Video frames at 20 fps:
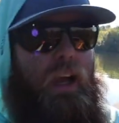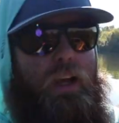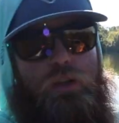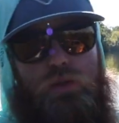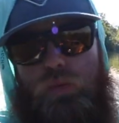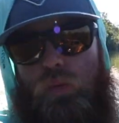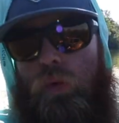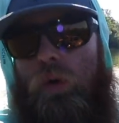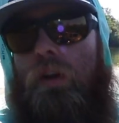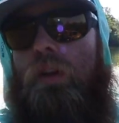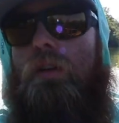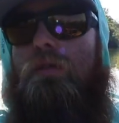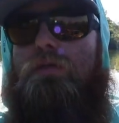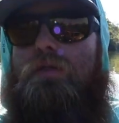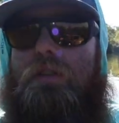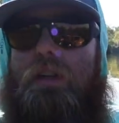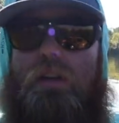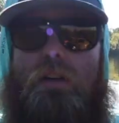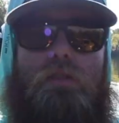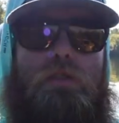It's one of those
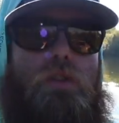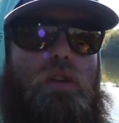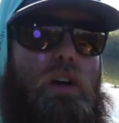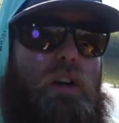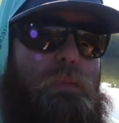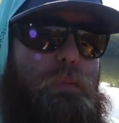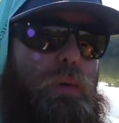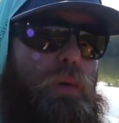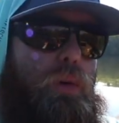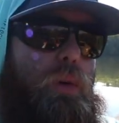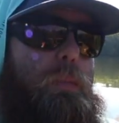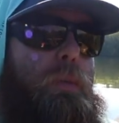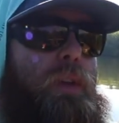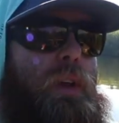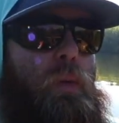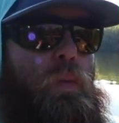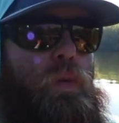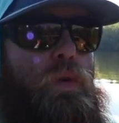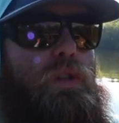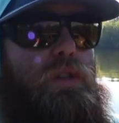deals, you know, I pulled up on
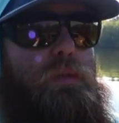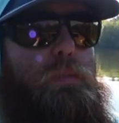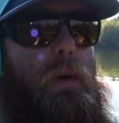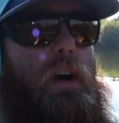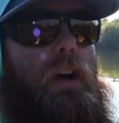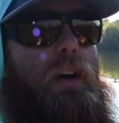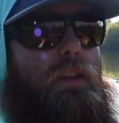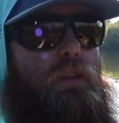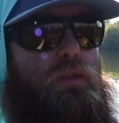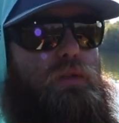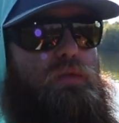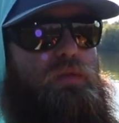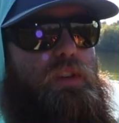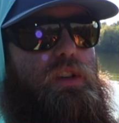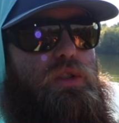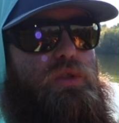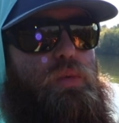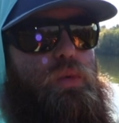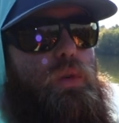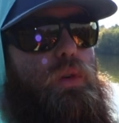that one spot. Those
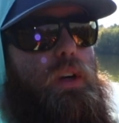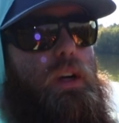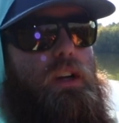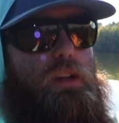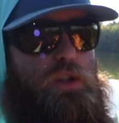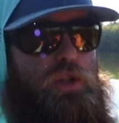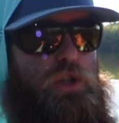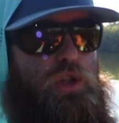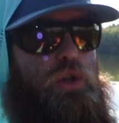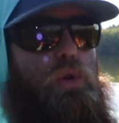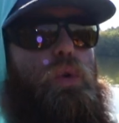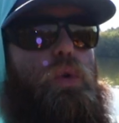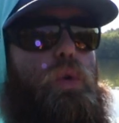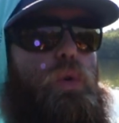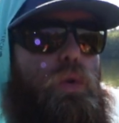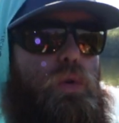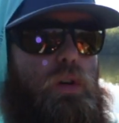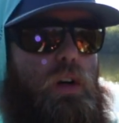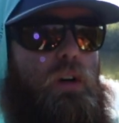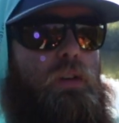fish were kind of
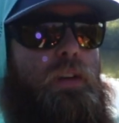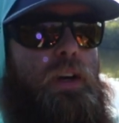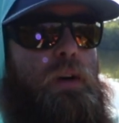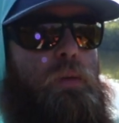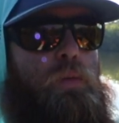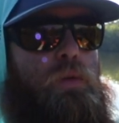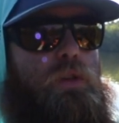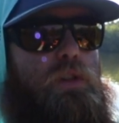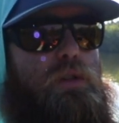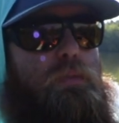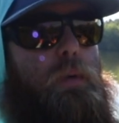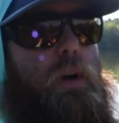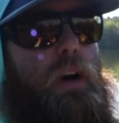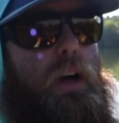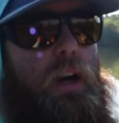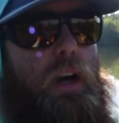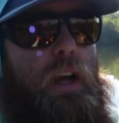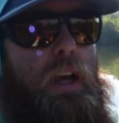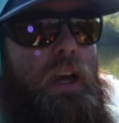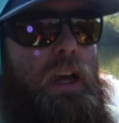schooled on that one
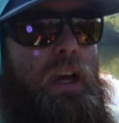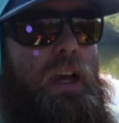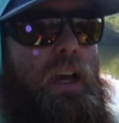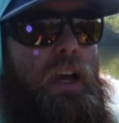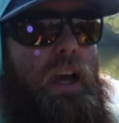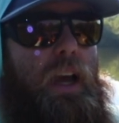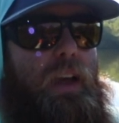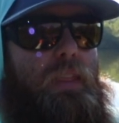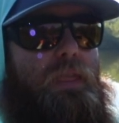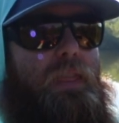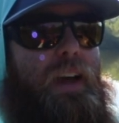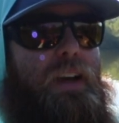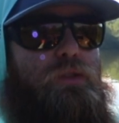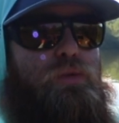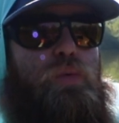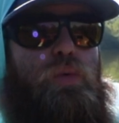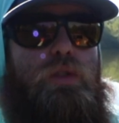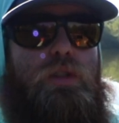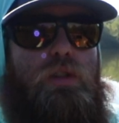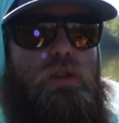spot. And
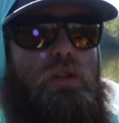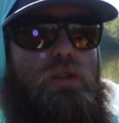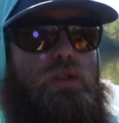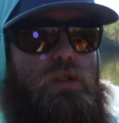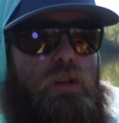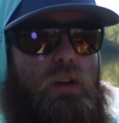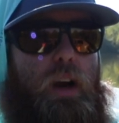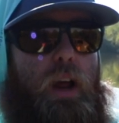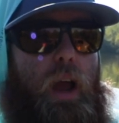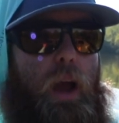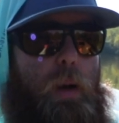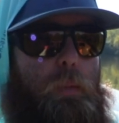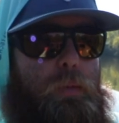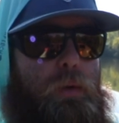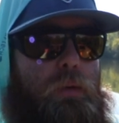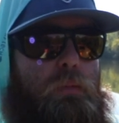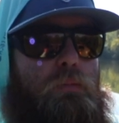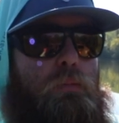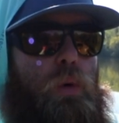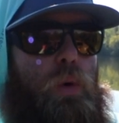that's what's going to start
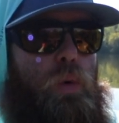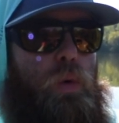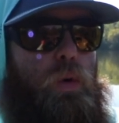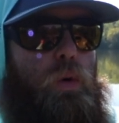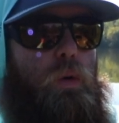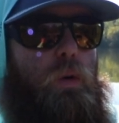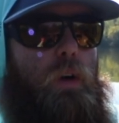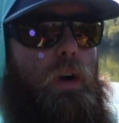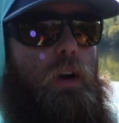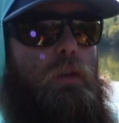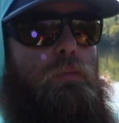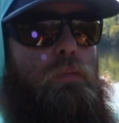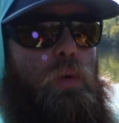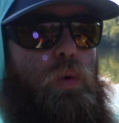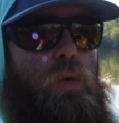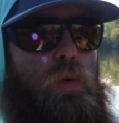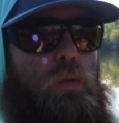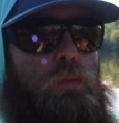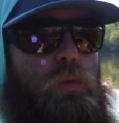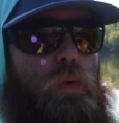happening more and
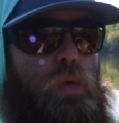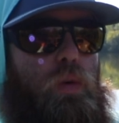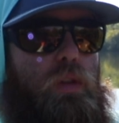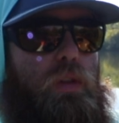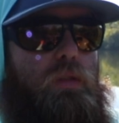more and more.